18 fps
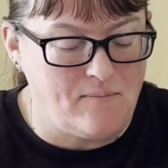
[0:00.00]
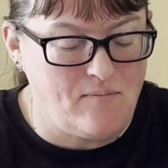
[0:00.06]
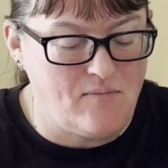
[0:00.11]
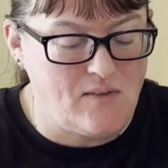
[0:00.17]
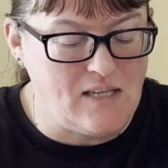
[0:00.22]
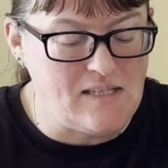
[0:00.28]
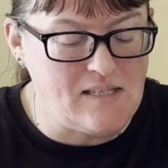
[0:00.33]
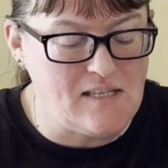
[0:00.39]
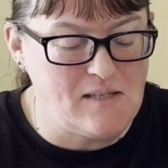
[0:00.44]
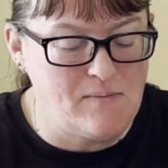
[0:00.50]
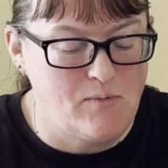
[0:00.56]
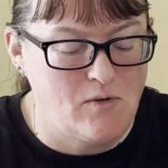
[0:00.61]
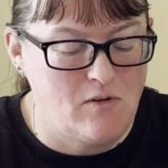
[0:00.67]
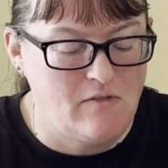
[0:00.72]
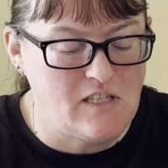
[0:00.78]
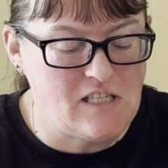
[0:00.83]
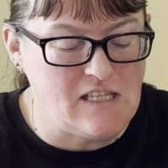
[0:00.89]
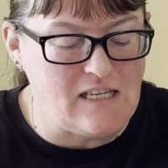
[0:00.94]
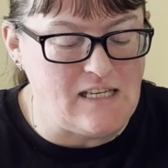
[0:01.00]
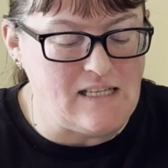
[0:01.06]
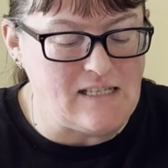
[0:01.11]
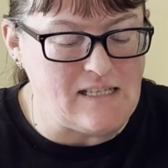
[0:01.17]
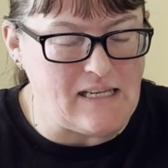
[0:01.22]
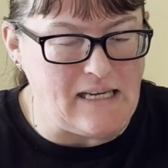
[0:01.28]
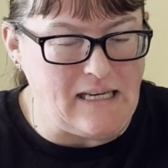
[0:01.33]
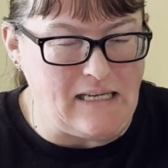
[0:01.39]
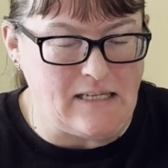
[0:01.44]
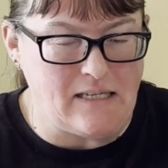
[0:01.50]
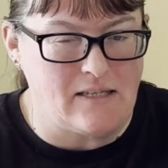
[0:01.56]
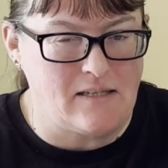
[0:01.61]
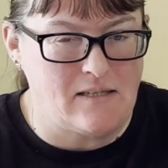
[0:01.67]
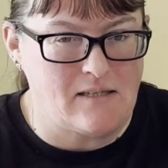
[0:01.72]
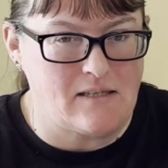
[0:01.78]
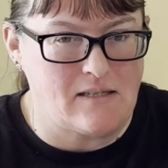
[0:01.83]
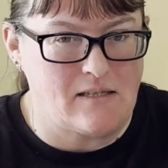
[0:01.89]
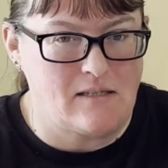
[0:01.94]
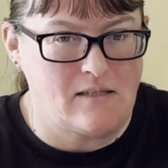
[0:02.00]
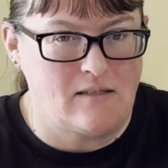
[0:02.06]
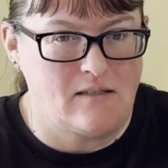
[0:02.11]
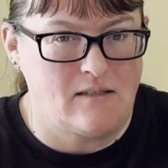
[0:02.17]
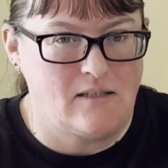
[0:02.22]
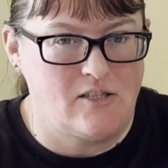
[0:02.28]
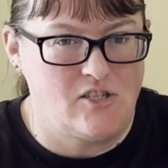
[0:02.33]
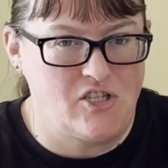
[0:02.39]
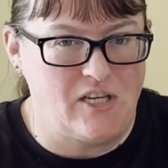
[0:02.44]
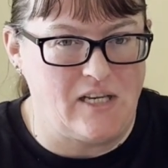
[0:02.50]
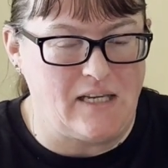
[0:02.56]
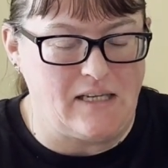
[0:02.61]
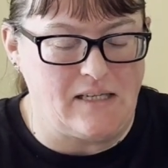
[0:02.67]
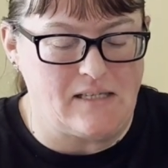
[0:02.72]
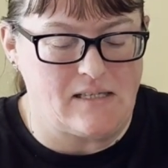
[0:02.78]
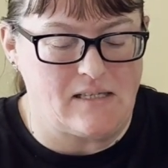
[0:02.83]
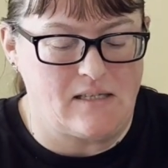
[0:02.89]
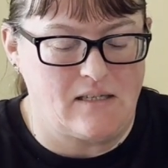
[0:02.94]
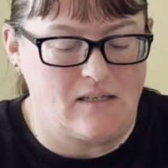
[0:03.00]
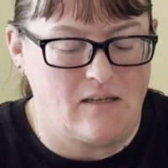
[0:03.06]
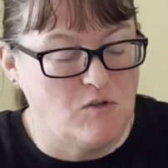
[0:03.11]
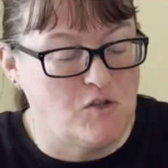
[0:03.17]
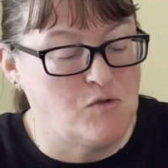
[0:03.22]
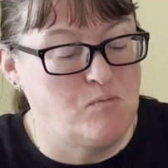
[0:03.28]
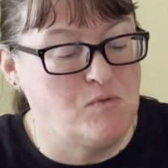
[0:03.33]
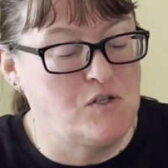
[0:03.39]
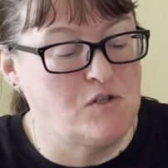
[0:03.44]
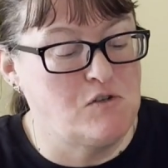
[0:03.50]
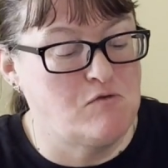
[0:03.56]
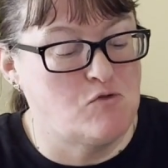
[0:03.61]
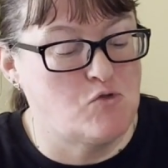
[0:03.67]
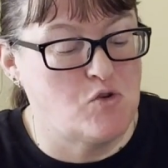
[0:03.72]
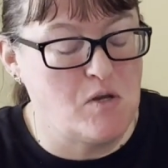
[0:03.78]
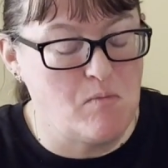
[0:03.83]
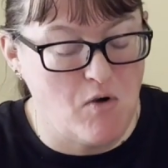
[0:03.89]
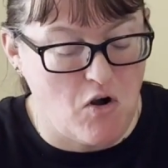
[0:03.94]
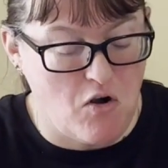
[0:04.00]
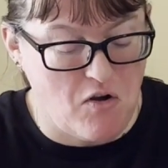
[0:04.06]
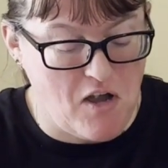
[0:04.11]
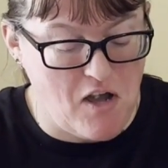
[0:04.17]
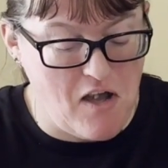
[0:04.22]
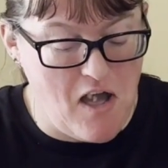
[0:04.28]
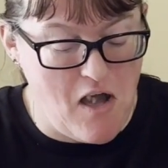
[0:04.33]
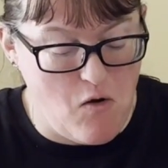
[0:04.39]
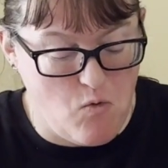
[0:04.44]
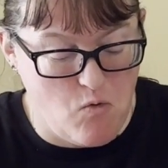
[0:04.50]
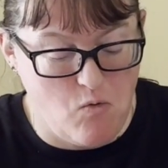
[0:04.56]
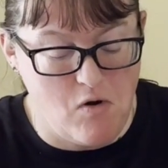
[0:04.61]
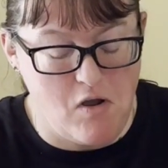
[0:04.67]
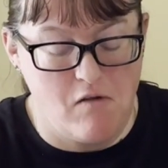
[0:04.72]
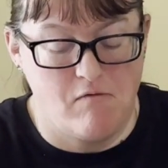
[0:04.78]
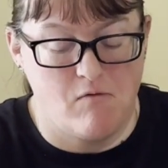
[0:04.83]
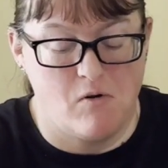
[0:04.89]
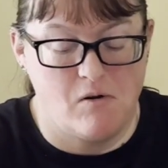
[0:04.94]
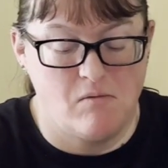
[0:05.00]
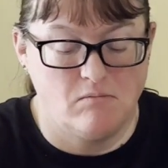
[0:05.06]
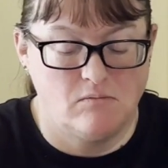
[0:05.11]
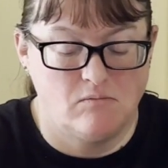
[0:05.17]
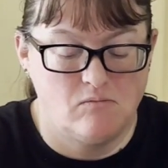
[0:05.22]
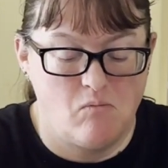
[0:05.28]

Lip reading: this is more of a cheese eater's cheese. There's bits of tree bark all over it.